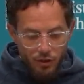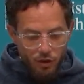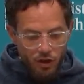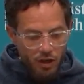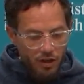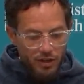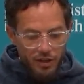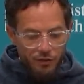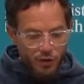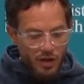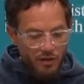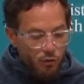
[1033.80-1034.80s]
uh, if
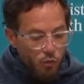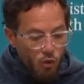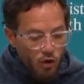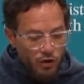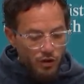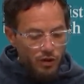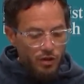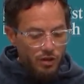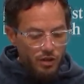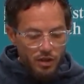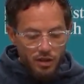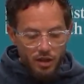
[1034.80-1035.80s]
you have one
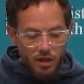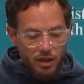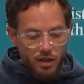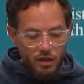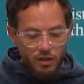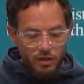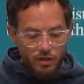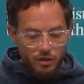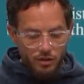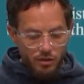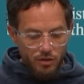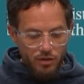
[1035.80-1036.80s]
uh,
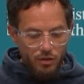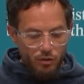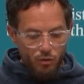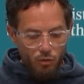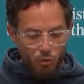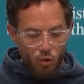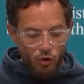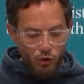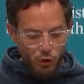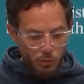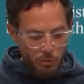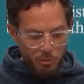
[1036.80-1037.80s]
one
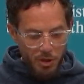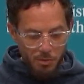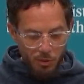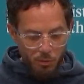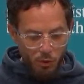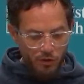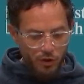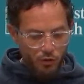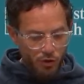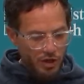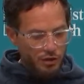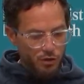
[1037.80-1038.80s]
group of people moving in the
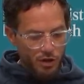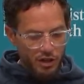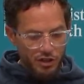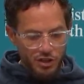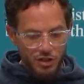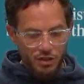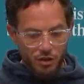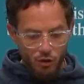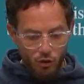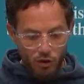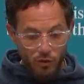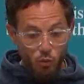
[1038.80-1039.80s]
right direction
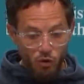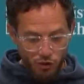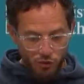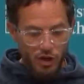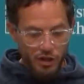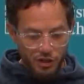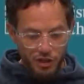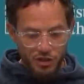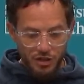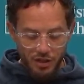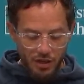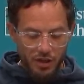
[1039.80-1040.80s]
or in one
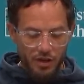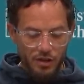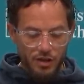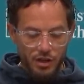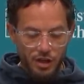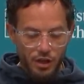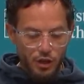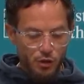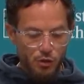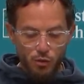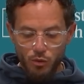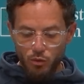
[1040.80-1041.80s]
direction, and
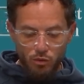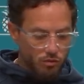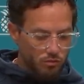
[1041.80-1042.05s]
you